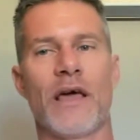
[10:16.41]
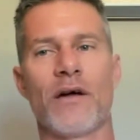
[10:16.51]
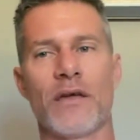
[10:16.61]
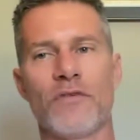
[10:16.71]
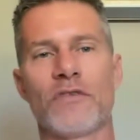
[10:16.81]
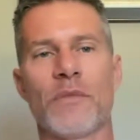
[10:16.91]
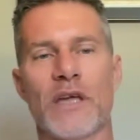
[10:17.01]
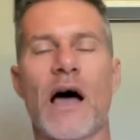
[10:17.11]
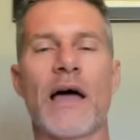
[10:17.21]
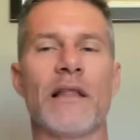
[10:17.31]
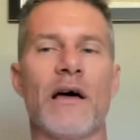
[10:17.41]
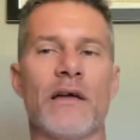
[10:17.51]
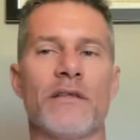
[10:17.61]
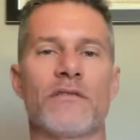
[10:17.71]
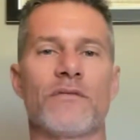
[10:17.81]
And I'll give you some of the
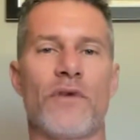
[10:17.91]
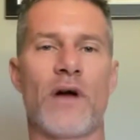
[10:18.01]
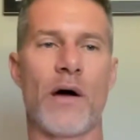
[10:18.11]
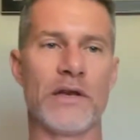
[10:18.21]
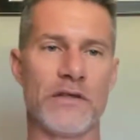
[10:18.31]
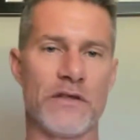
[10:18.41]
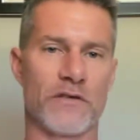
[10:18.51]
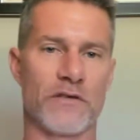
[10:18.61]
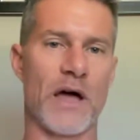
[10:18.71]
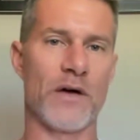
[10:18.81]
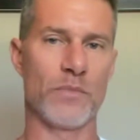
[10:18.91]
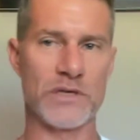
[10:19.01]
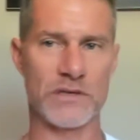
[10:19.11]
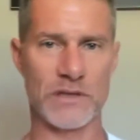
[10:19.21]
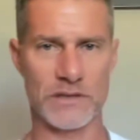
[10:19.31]
guidelines for how I did this in my own
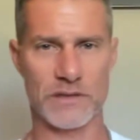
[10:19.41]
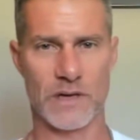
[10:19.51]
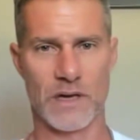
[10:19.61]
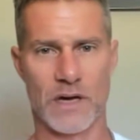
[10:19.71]
business.